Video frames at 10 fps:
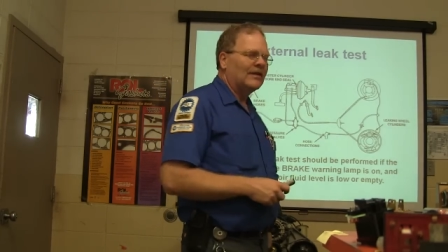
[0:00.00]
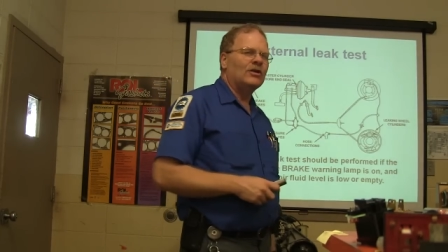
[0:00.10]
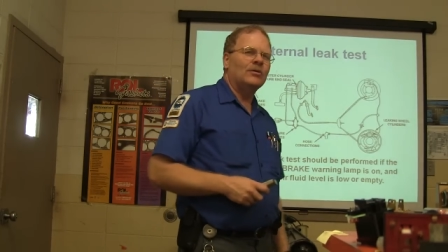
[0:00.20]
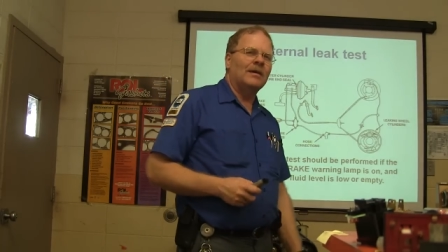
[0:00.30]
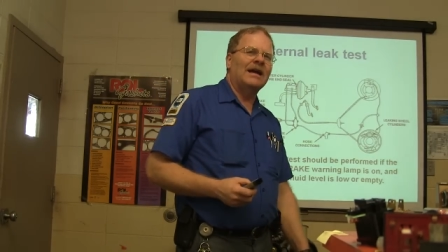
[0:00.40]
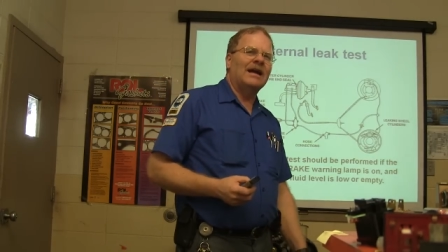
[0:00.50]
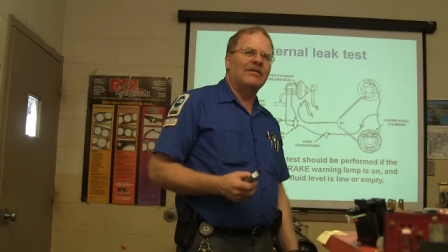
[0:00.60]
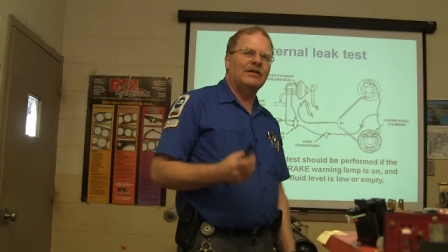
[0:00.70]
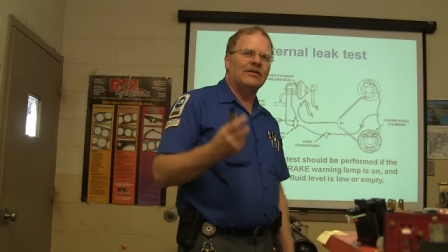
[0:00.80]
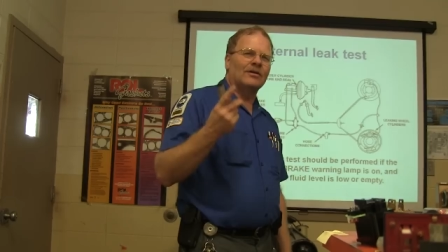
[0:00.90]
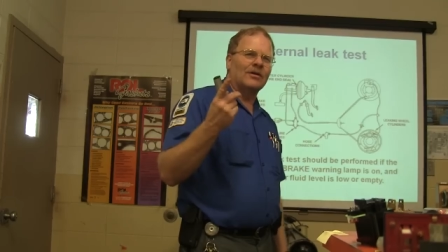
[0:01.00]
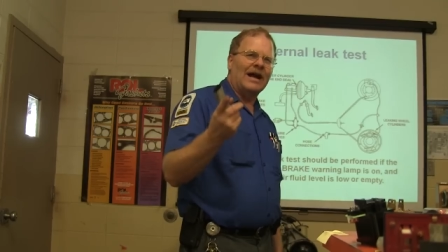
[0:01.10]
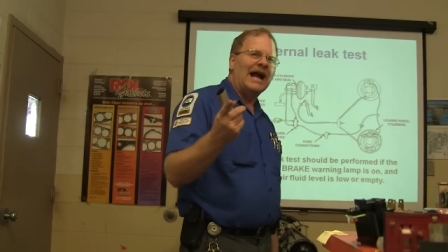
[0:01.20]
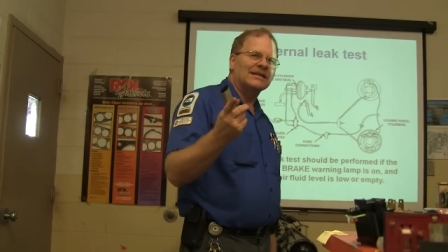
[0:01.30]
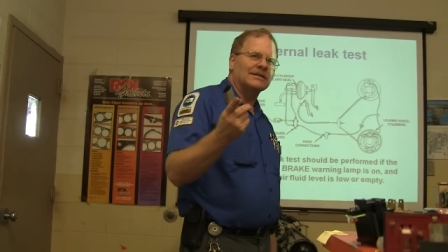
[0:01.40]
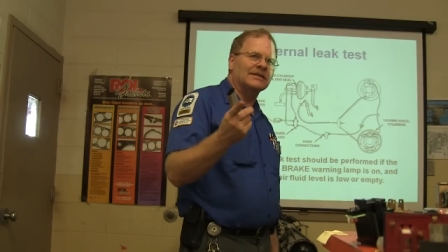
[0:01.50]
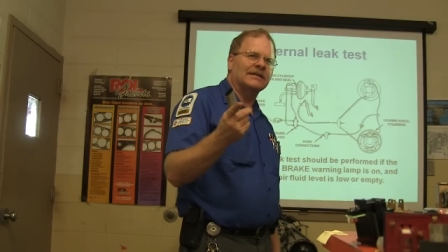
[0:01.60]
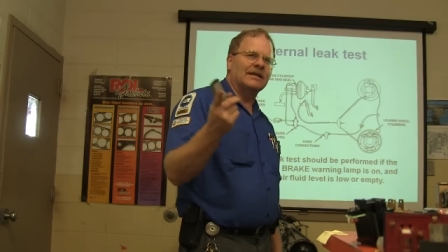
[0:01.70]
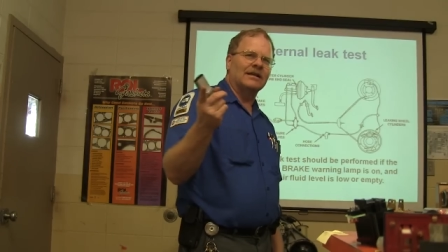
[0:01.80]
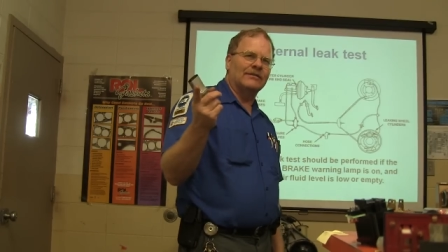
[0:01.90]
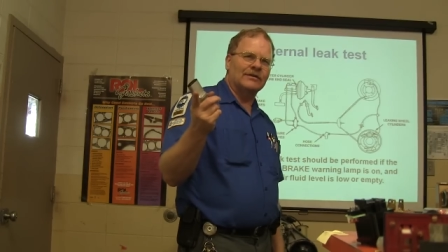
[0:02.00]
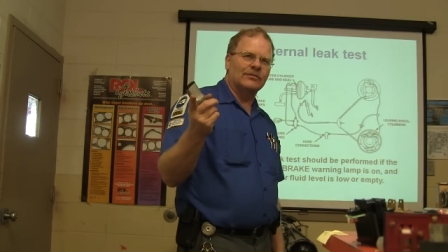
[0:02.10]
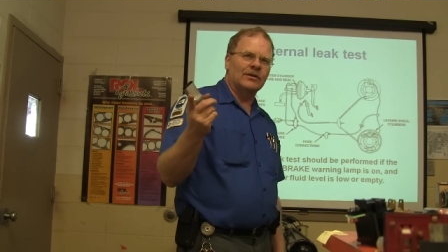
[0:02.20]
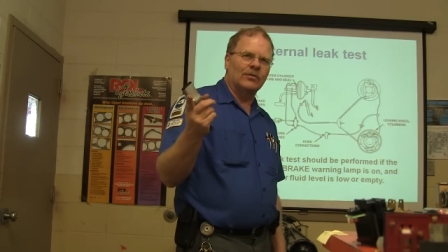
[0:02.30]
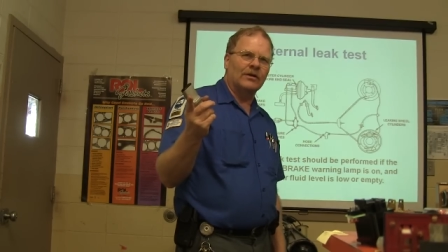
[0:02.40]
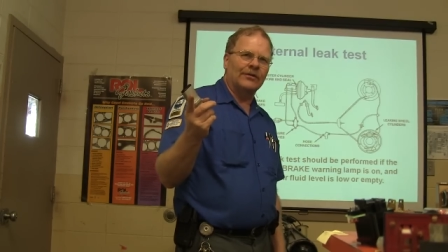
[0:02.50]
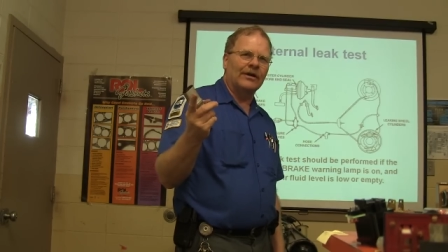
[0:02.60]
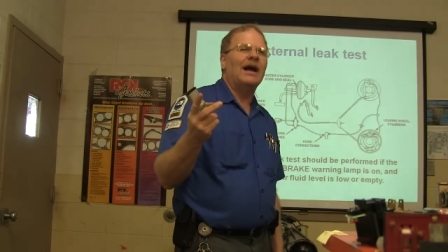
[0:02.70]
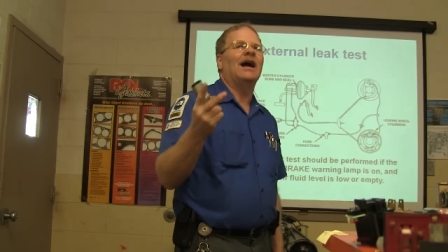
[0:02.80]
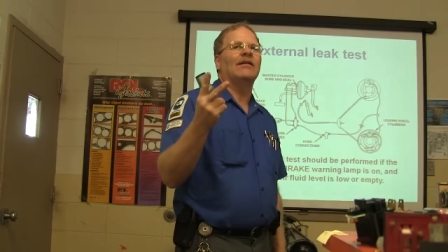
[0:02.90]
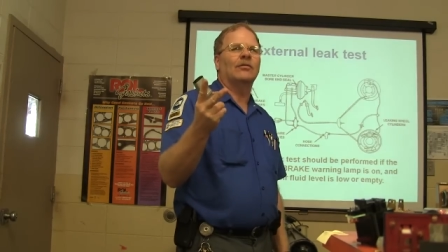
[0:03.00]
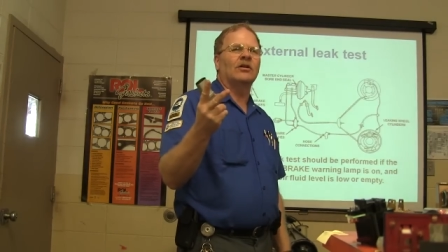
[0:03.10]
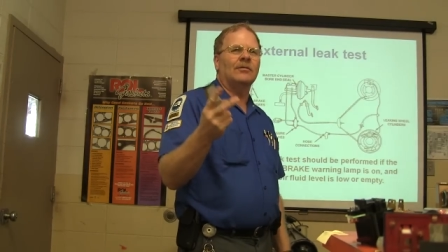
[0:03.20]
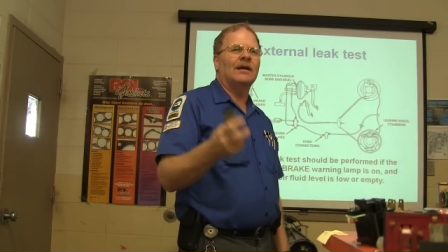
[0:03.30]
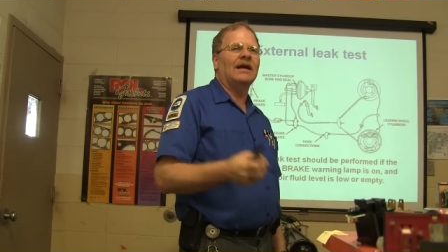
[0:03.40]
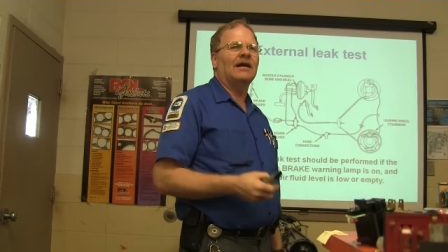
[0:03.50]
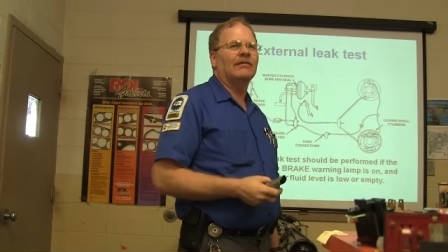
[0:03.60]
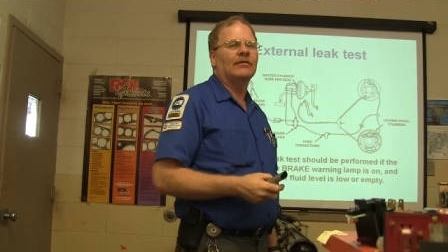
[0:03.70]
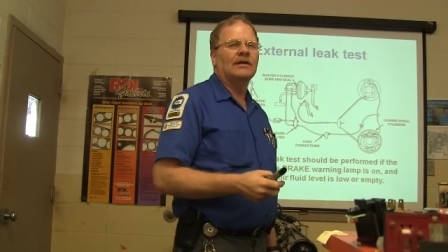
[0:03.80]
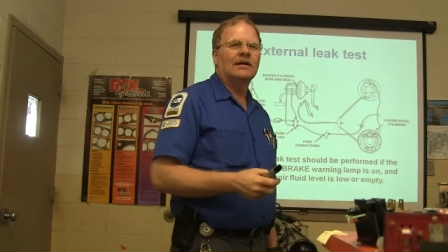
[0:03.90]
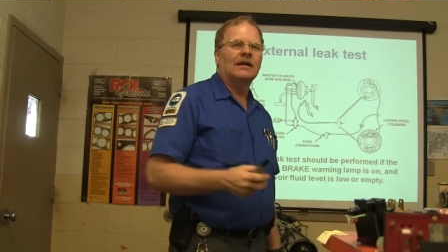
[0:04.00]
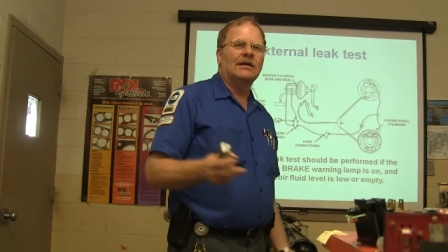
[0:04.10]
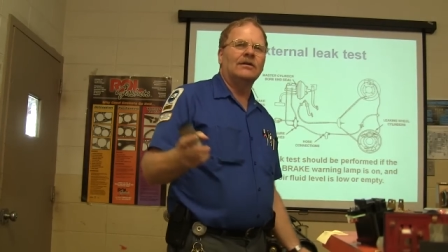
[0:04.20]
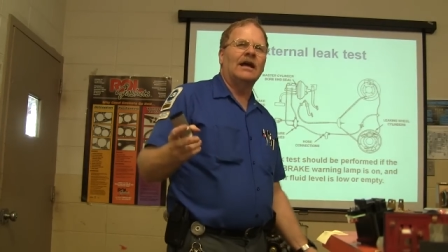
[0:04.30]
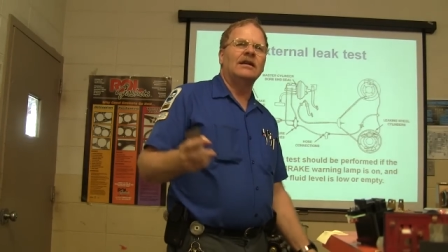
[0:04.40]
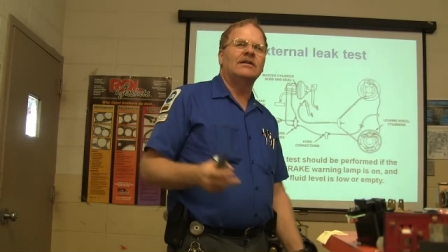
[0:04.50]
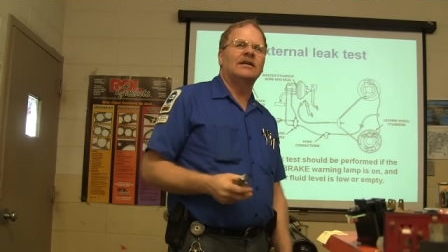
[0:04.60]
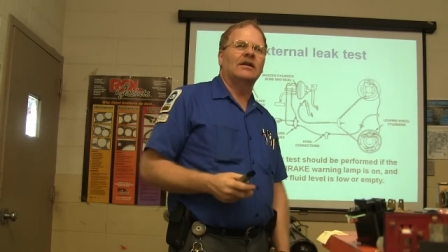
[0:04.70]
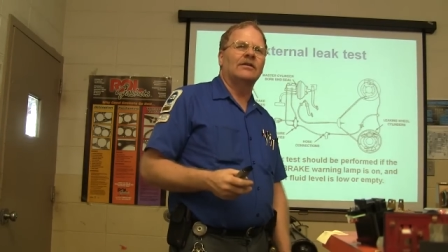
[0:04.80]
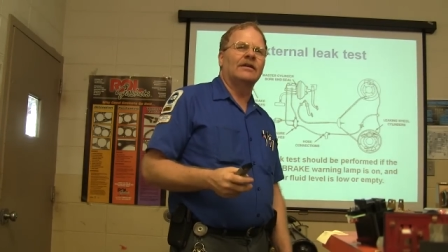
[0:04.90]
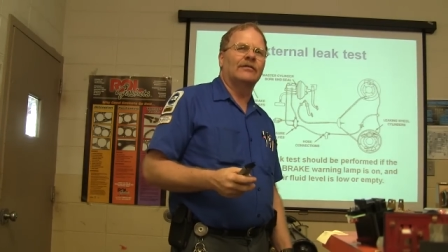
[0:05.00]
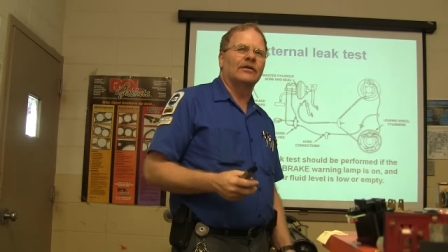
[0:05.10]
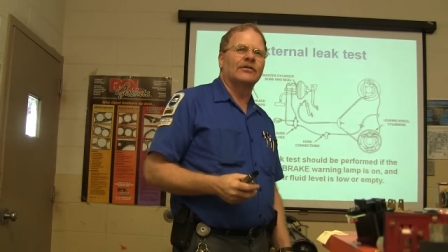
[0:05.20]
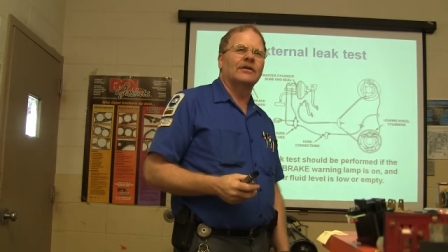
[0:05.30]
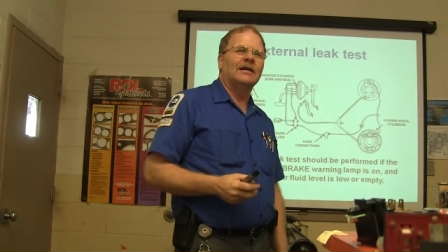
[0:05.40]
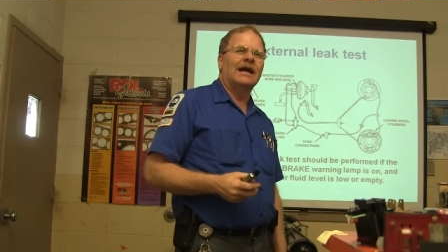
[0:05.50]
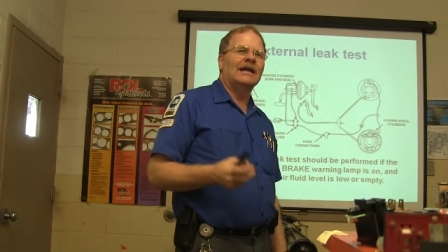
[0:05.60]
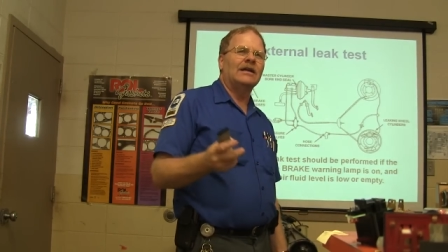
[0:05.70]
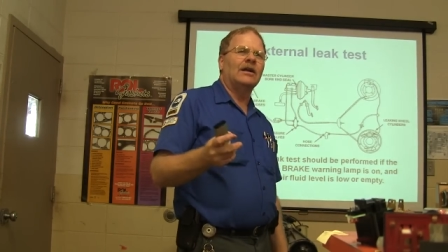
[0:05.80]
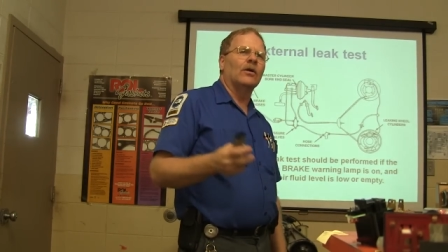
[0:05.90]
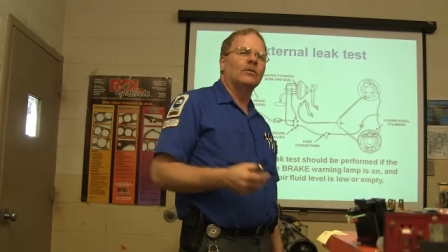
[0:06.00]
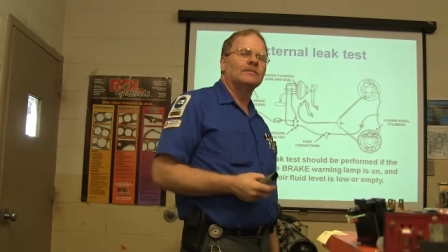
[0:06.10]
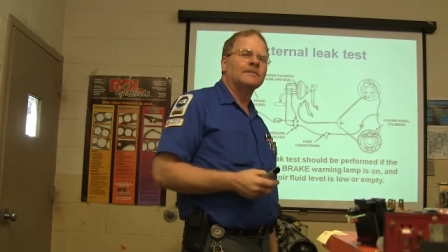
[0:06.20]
then you may have either axle seal if it's rear wheel drive or you may have, and how do you tell the difference? How do you know?